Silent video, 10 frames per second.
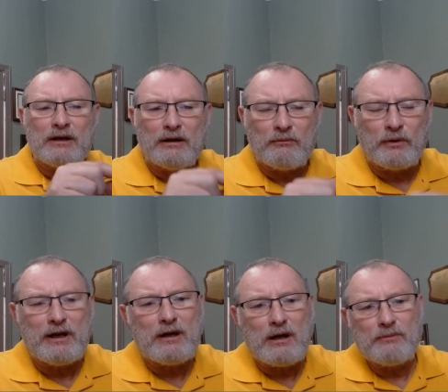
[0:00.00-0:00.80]
When
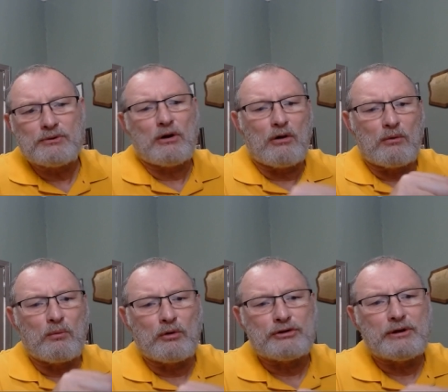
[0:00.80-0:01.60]
it comes to our
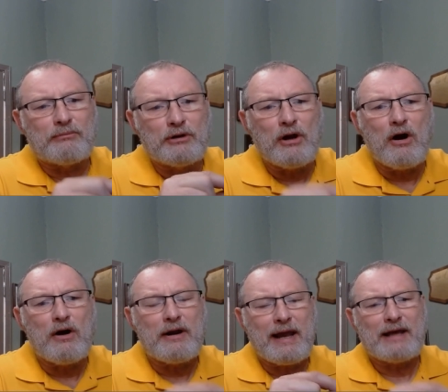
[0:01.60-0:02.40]
worship, God
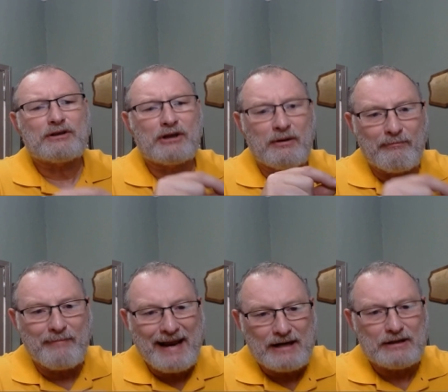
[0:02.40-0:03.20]
has
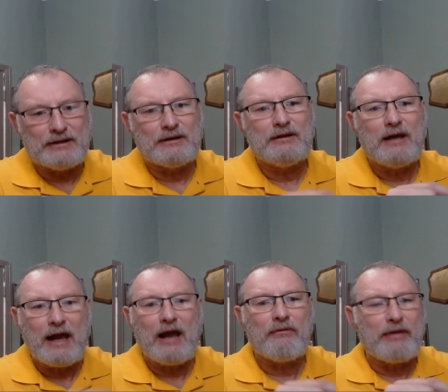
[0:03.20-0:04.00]
commanded
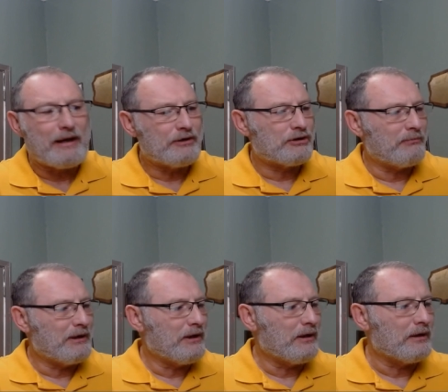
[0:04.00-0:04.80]
how that is to be
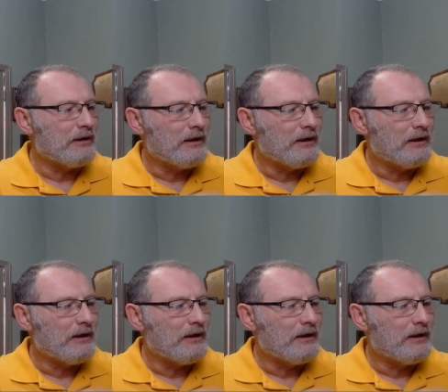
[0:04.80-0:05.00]
done.